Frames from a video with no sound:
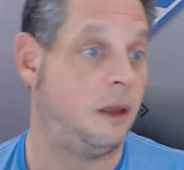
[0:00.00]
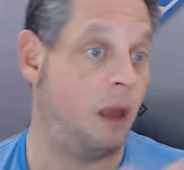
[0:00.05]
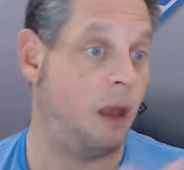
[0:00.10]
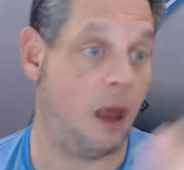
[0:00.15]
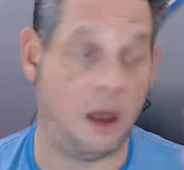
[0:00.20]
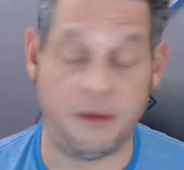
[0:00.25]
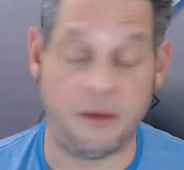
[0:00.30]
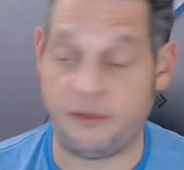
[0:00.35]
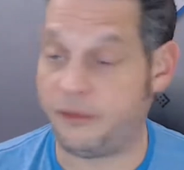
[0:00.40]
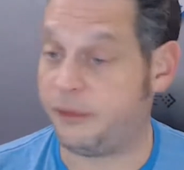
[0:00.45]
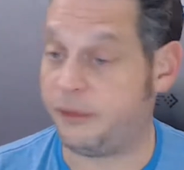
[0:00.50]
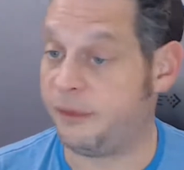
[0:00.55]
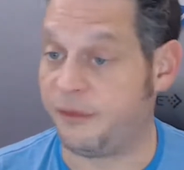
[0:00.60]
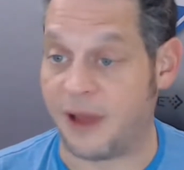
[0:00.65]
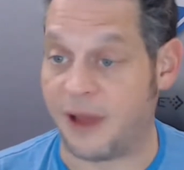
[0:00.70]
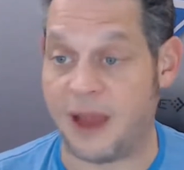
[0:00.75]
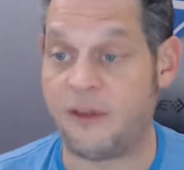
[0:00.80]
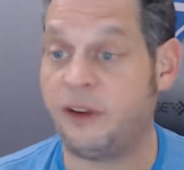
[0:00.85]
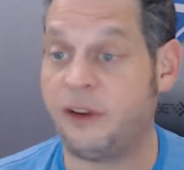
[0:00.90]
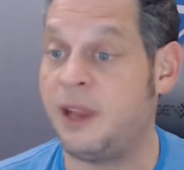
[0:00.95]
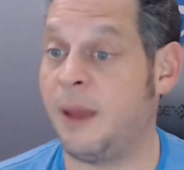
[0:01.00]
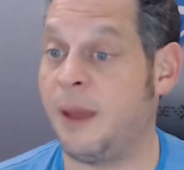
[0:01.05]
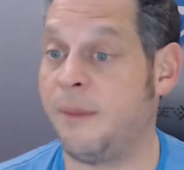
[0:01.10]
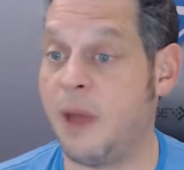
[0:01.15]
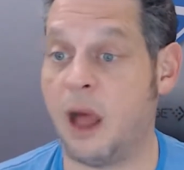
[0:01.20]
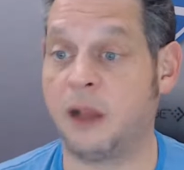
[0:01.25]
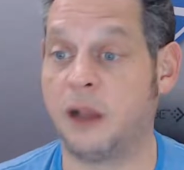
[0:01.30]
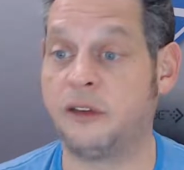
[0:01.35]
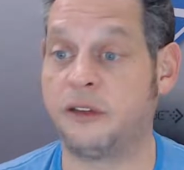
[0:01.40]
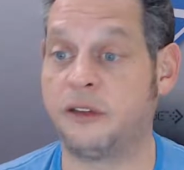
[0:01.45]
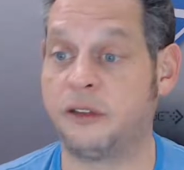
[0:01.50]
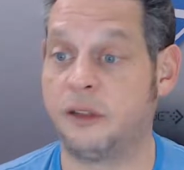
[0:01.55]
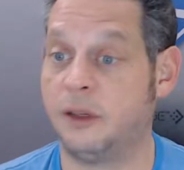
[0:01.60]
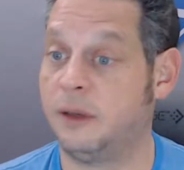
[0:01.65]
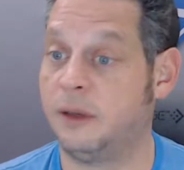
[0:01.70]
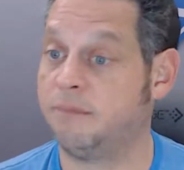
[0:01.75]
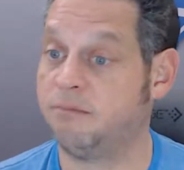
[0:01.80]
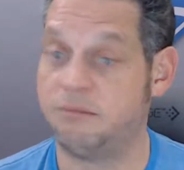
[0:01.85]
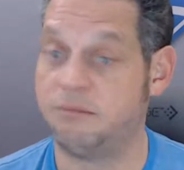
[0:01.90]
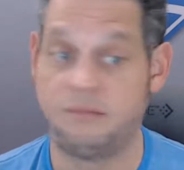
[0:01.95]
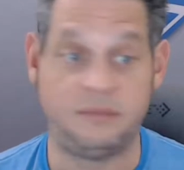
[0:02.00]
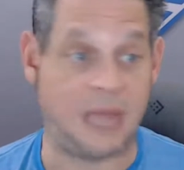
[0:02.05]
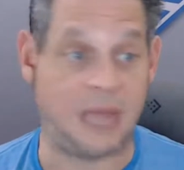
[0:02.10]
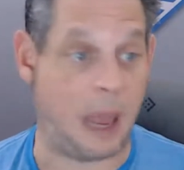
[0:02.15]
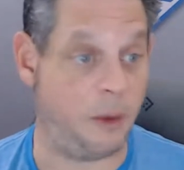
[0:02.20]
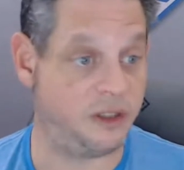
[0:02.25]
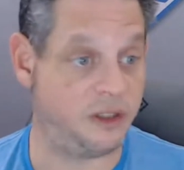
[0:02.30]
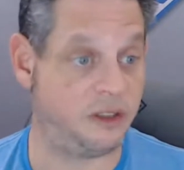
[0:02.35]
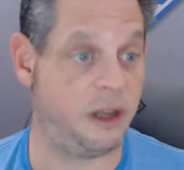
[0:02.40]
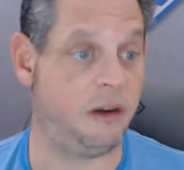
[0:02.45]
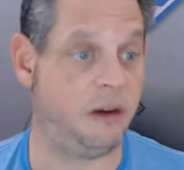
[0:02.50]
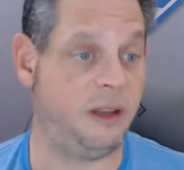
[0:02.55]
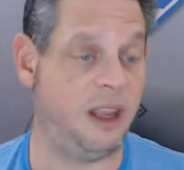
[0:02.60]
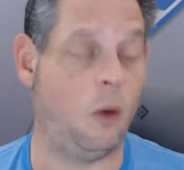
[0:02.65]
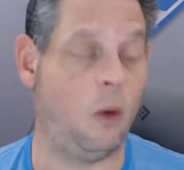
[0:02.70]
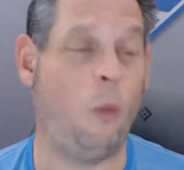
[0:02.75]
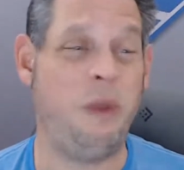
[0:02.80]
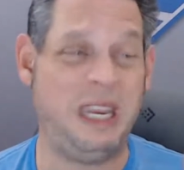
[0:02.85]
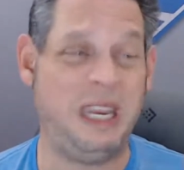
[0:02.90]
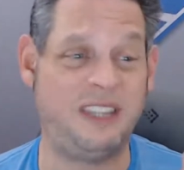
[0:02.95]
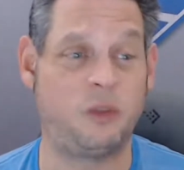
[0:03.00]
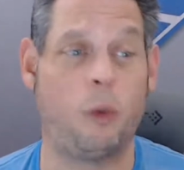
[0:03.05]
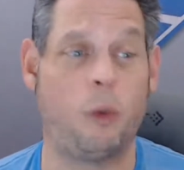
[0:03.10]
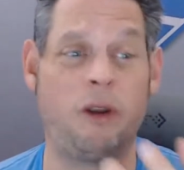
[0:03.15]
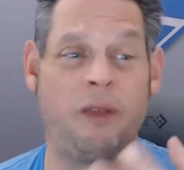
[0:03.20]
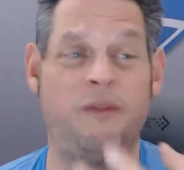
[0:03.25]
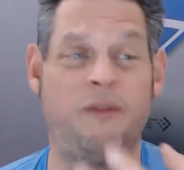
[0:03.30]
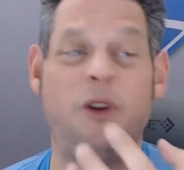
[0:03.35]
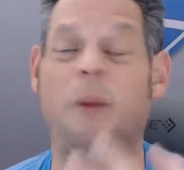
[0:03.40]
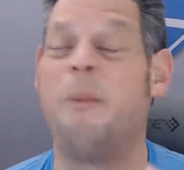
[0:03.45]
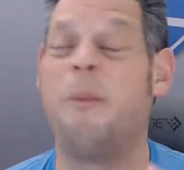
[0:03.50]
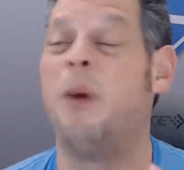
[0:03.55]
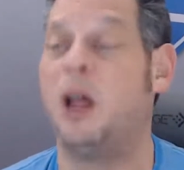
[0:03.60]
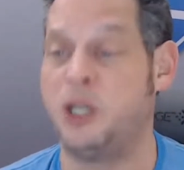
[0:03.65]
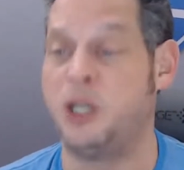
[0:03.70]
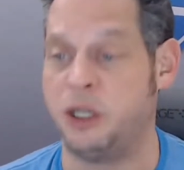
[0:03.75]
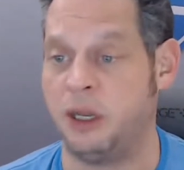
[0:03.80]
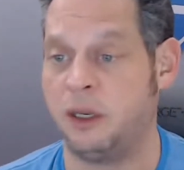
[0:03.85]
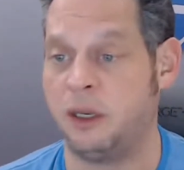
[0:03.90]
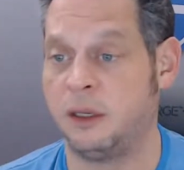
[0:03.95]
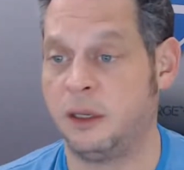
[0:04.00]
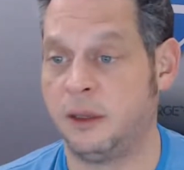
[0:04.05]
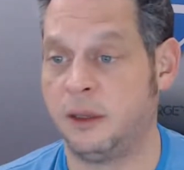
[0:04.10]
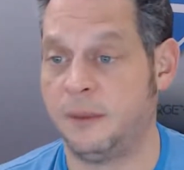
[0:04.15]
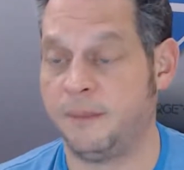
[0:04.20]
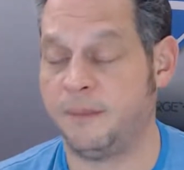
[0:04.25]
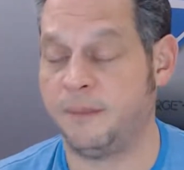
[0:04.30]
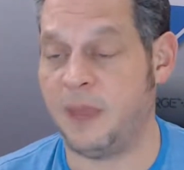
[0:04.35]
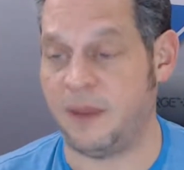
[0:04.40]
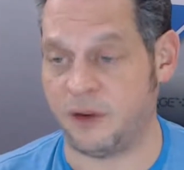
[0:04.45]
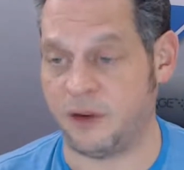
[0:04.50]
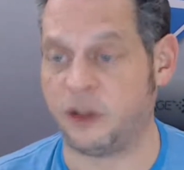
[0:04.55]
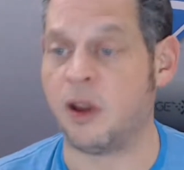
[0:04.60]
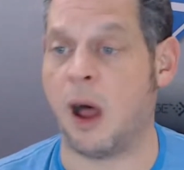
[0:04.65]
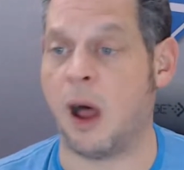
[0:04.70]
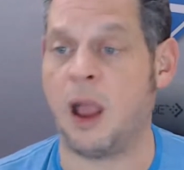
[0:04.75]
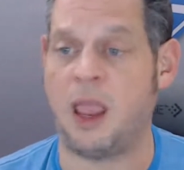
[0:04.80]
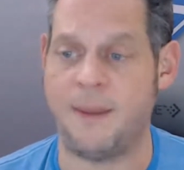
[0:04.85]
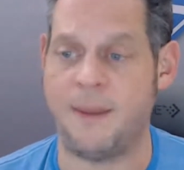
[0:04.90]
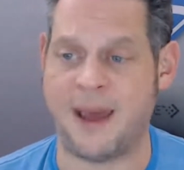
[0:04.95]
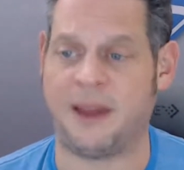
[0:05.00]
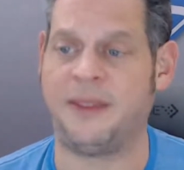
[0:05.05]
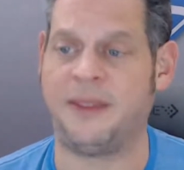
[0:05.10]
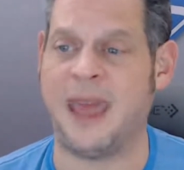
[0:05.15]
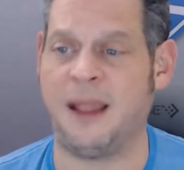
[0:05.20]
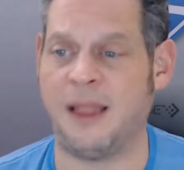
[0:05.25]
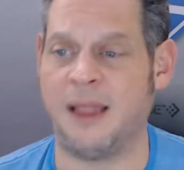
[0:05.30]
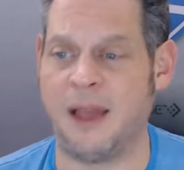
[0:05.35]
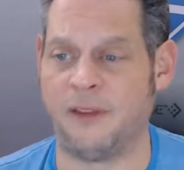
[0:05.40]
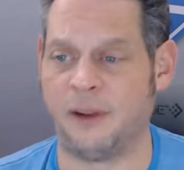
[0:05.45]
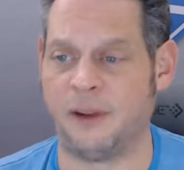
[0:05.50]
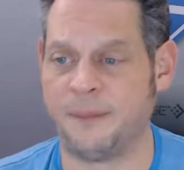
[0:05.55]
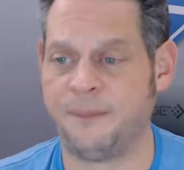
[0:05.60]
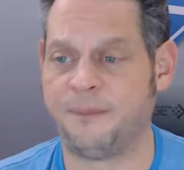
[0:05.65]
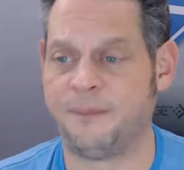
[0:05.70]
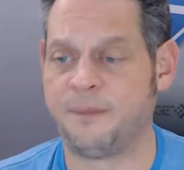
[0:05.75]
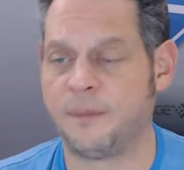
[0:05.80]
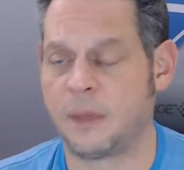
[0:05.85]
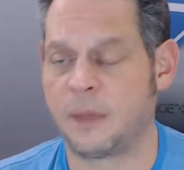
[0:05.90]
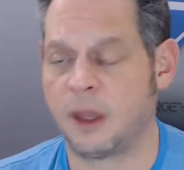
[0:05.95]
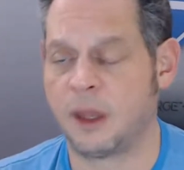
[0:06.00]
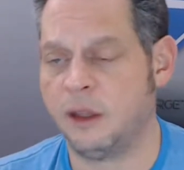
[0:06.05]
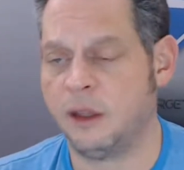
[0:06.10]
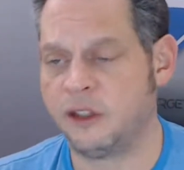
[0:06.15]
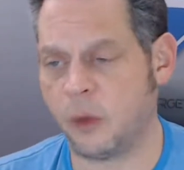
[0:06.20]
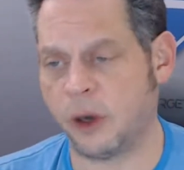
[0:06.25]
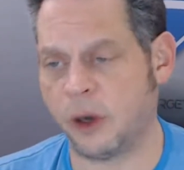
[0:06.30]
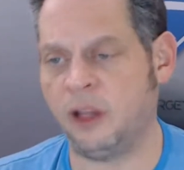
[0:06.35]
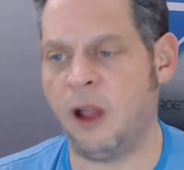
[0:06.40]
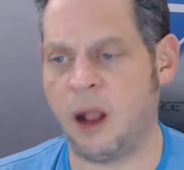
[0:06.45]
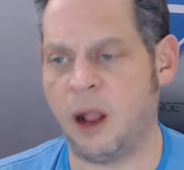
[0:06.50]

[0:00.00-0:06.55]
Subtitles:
of $5 or $10, that was literally a week's worth of your budget if you're talking about at that level. So we're going to